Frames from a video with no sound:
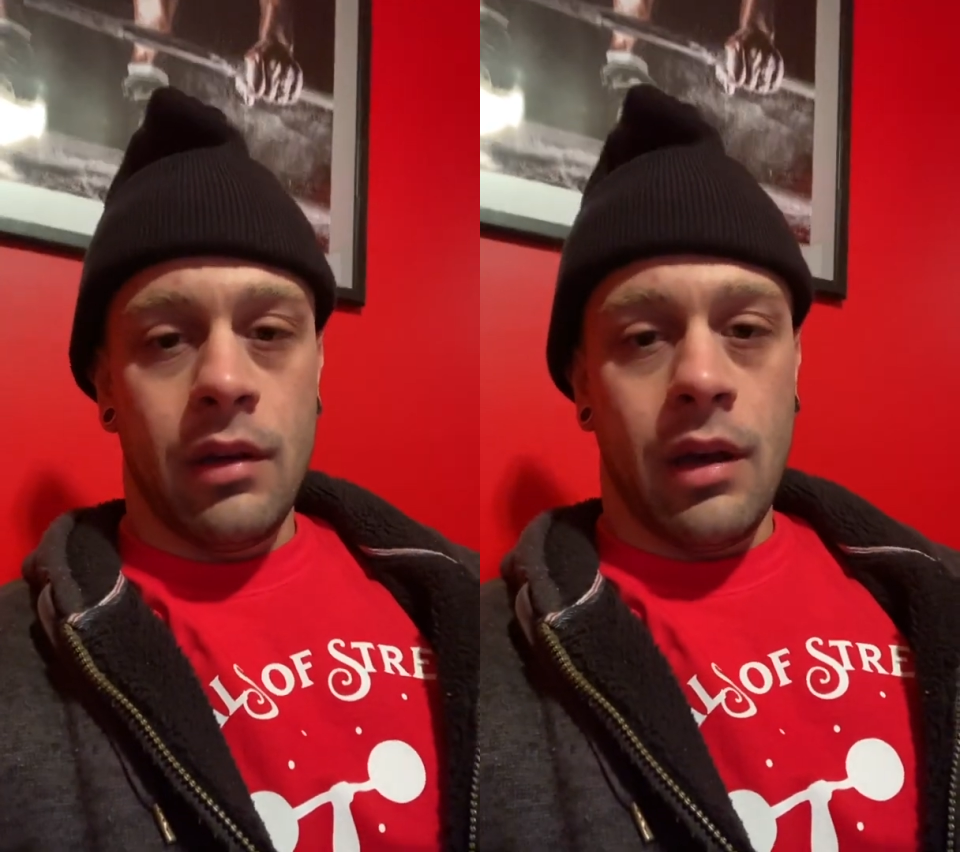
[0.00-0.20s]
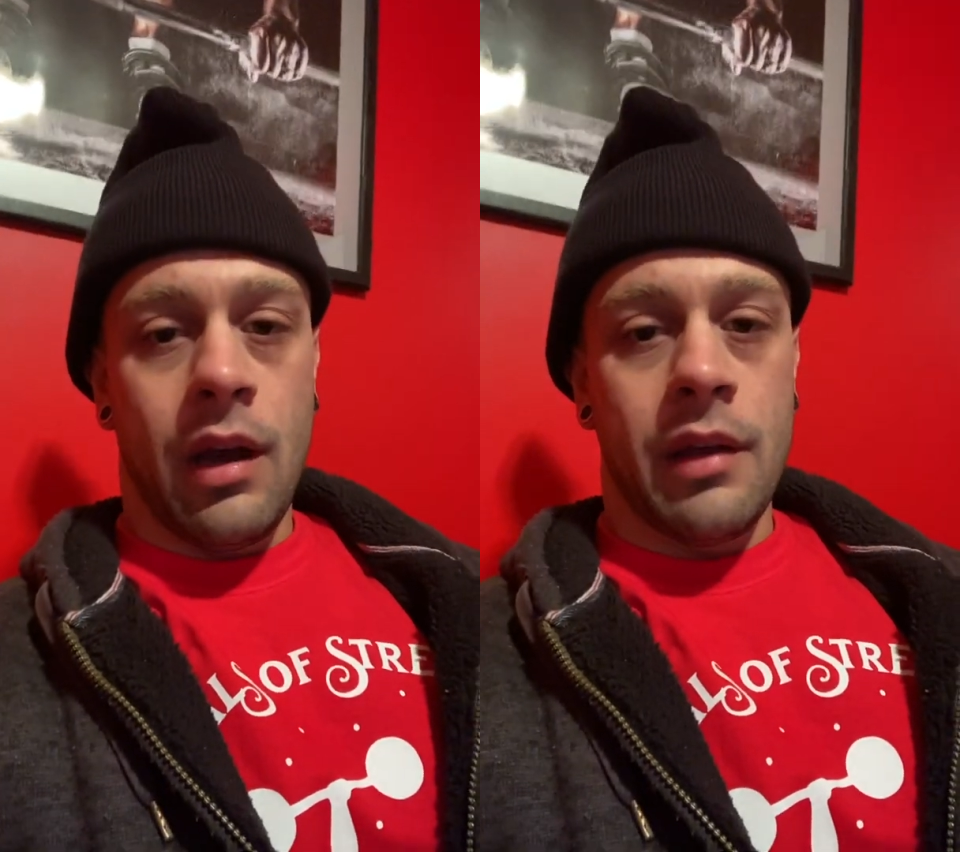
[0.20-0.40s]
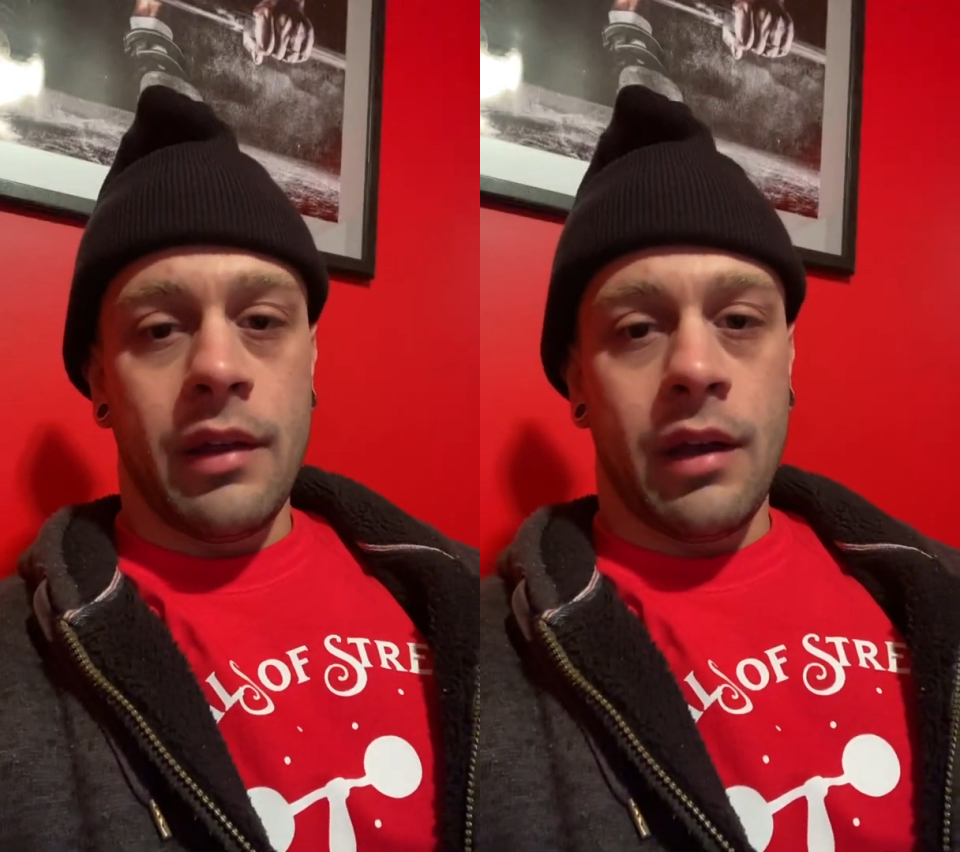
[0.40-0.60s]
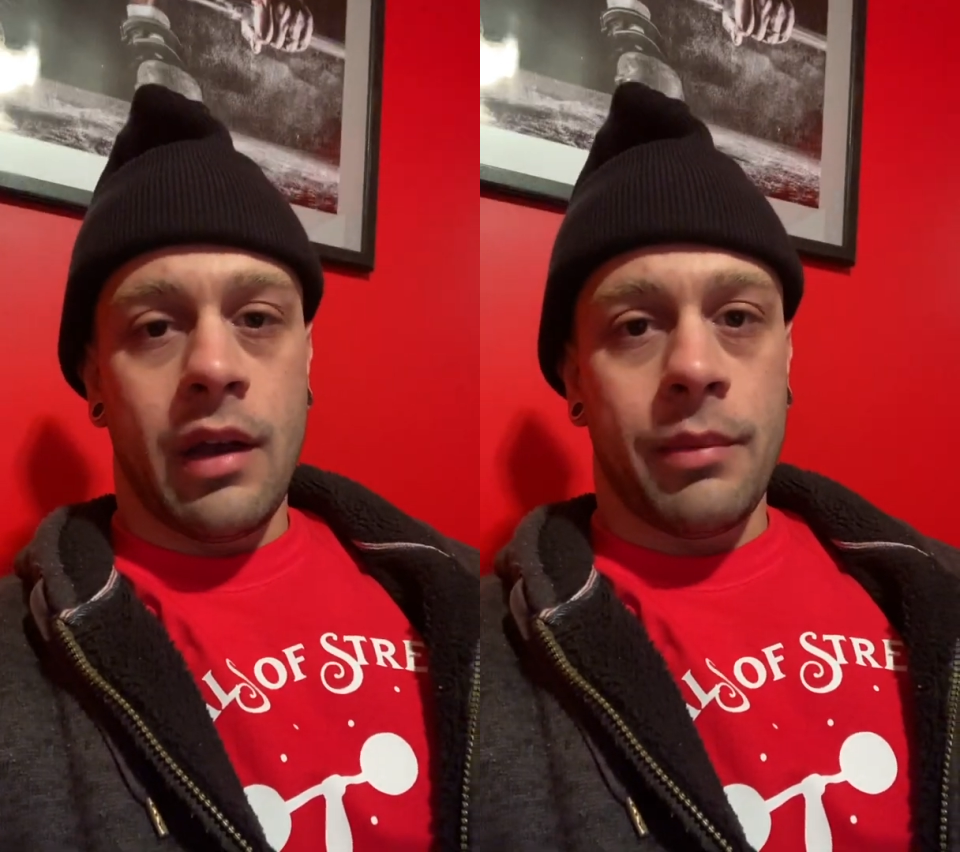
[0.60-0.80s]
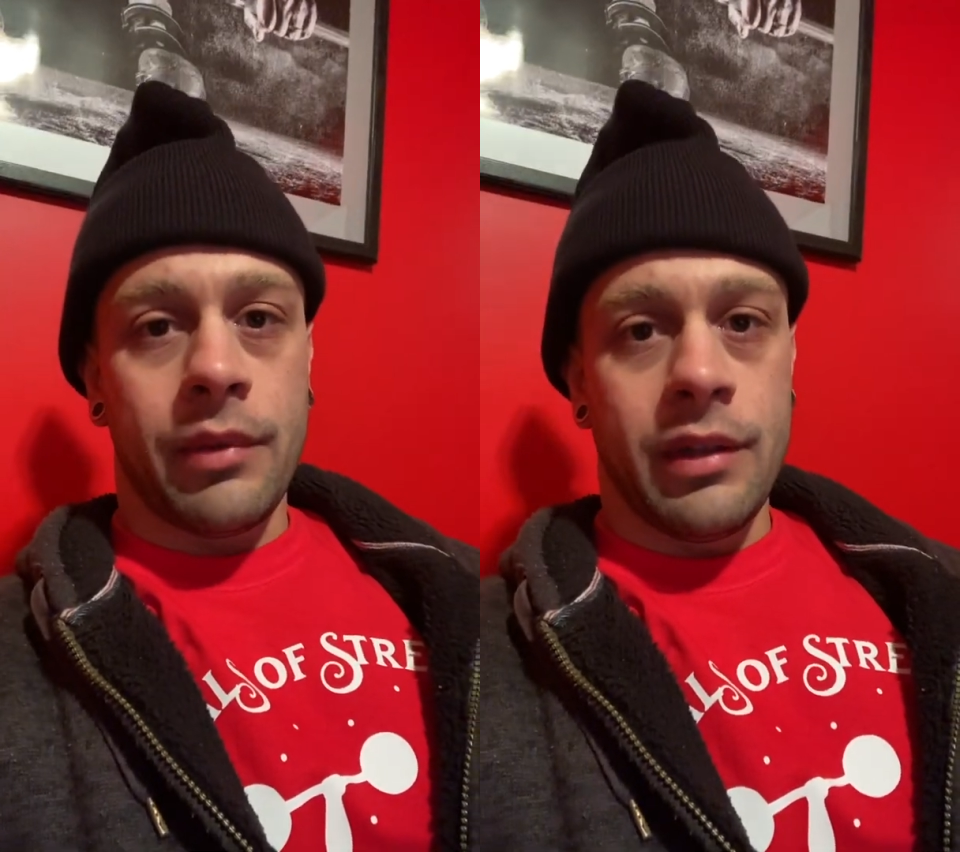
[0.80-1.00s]
I think a
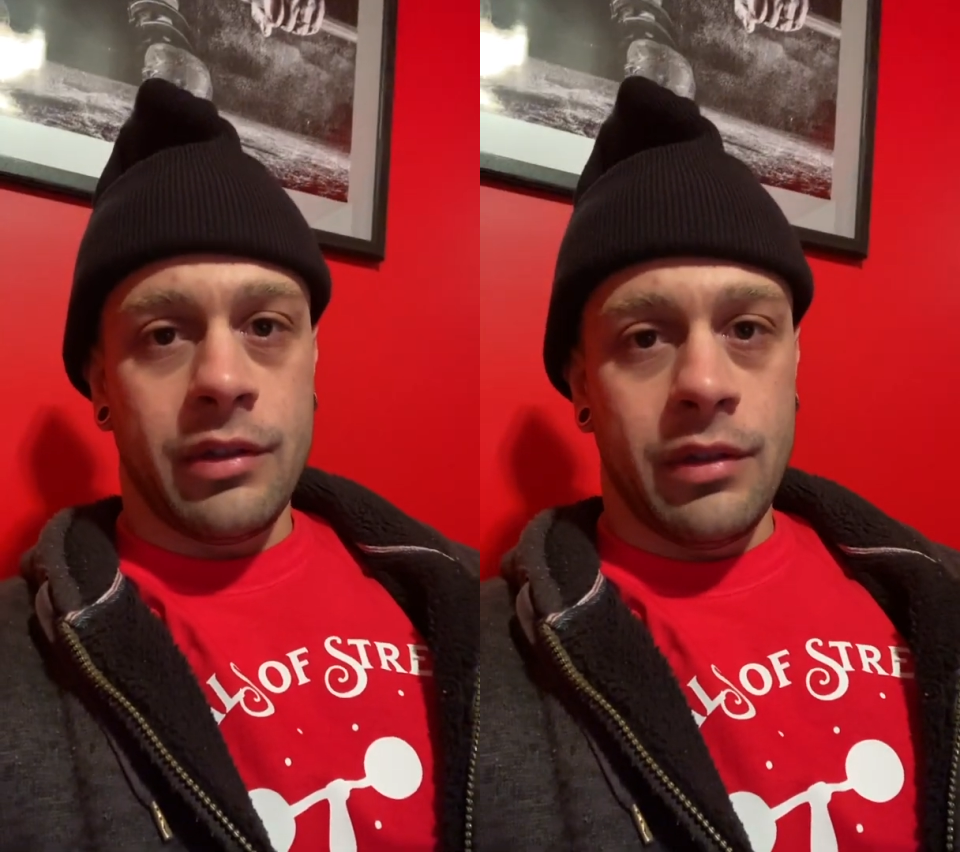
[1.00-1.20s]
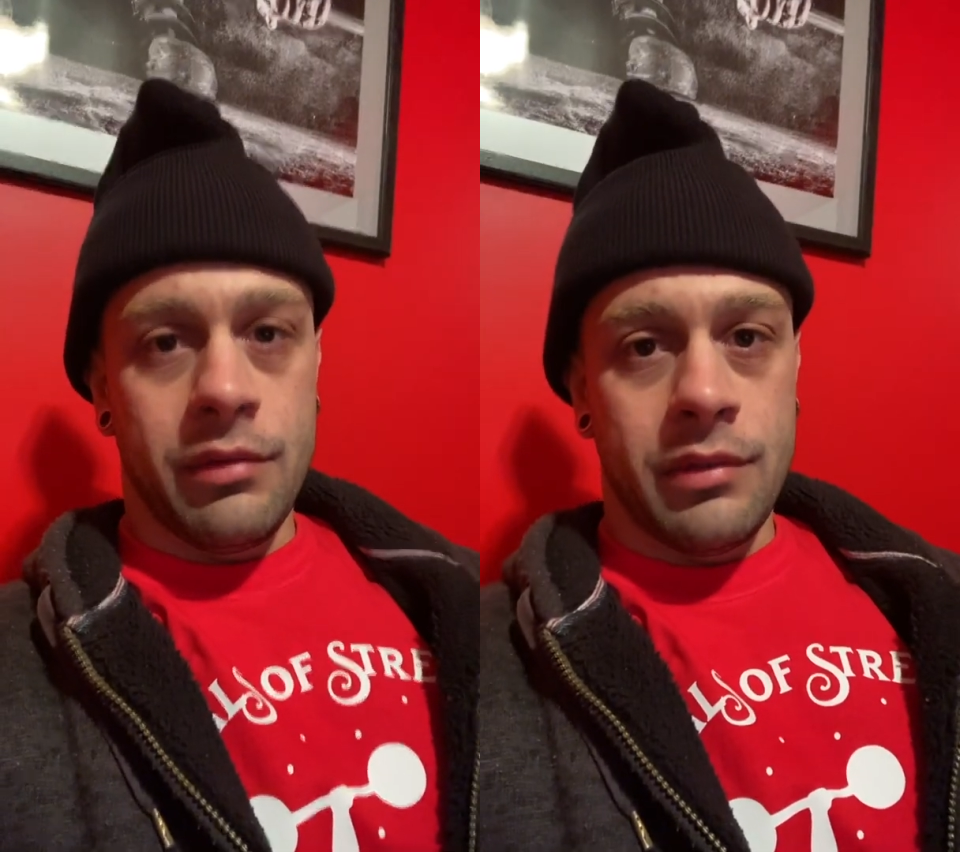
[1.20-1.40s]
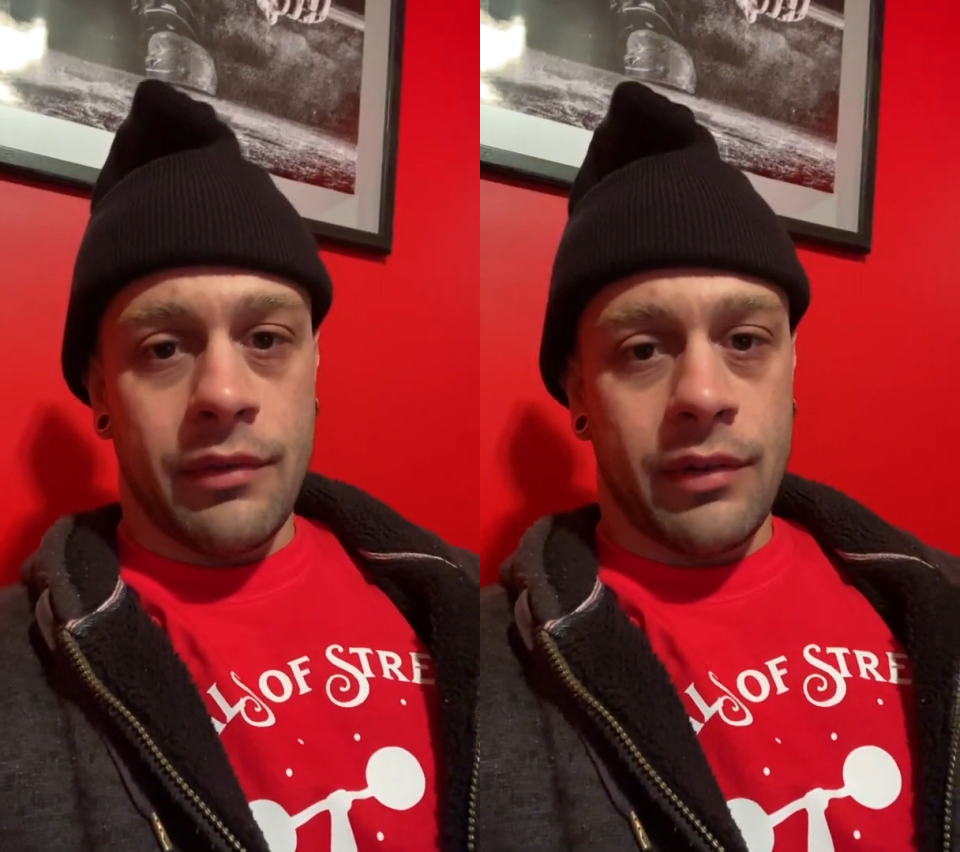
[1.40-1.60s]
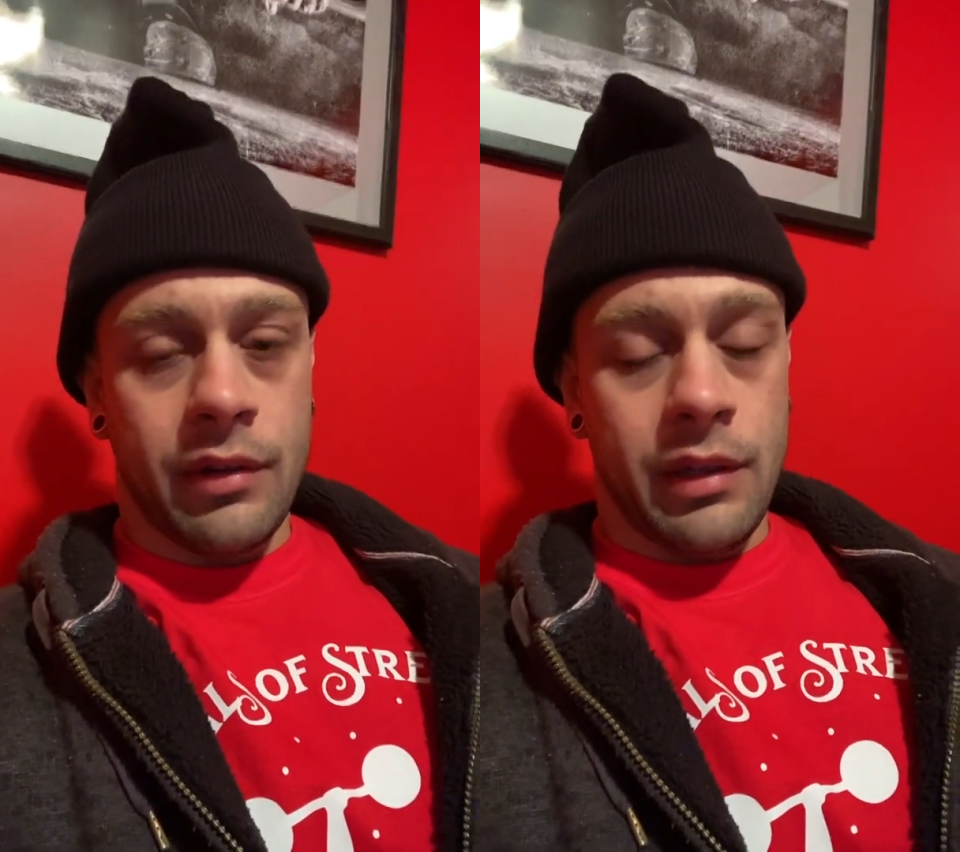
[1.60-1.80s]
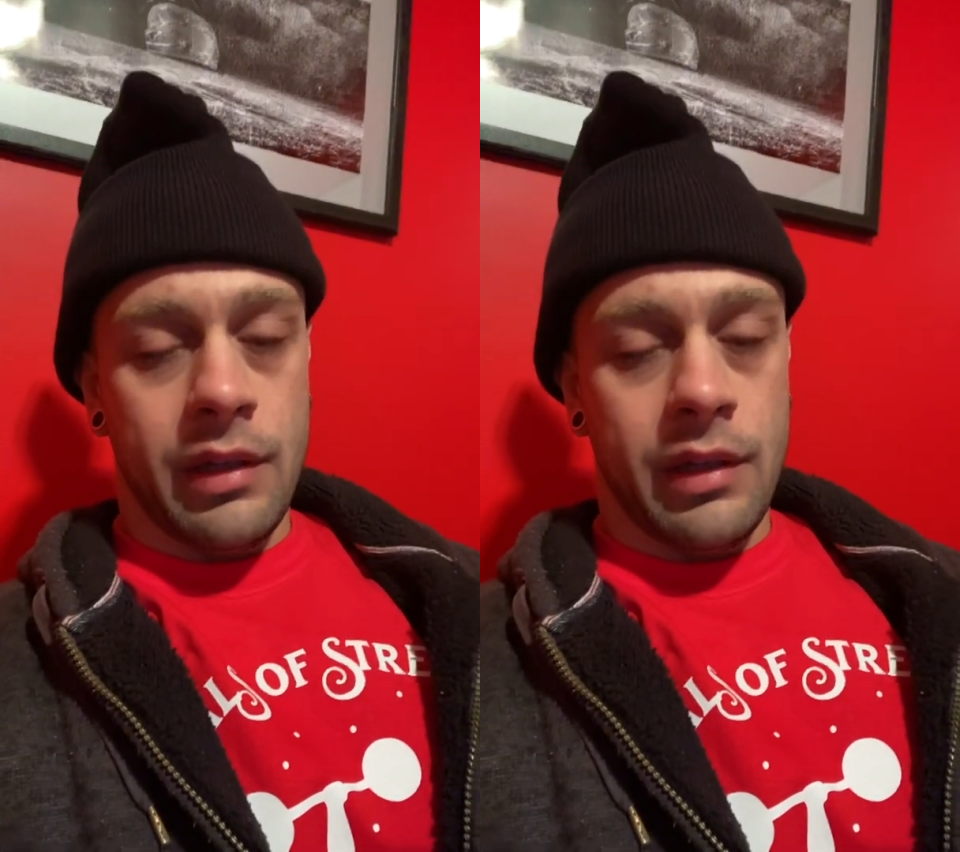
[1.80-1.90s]
couple things you do differently